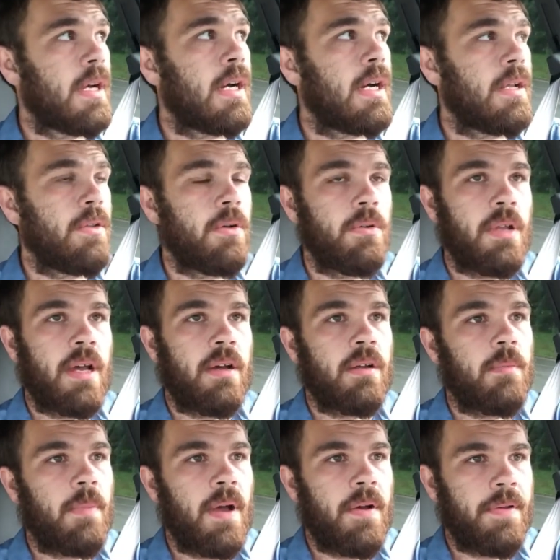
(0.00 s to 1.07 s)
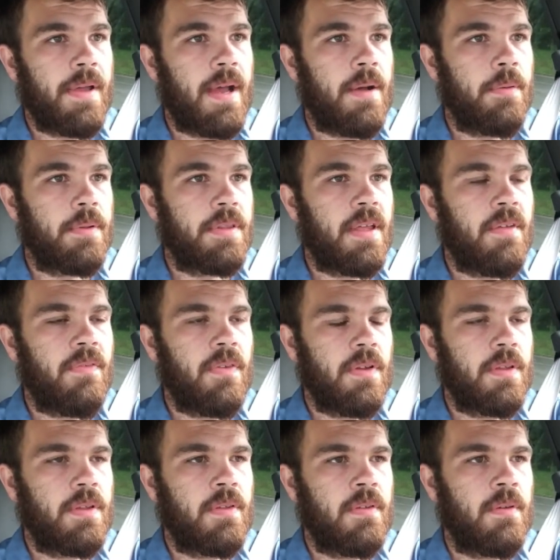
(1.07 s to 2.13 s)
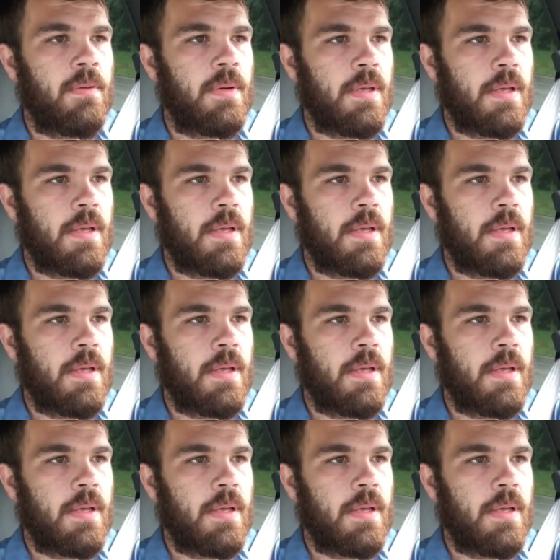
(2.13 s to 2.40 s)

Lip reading: No doubt about it. I will definitely do it.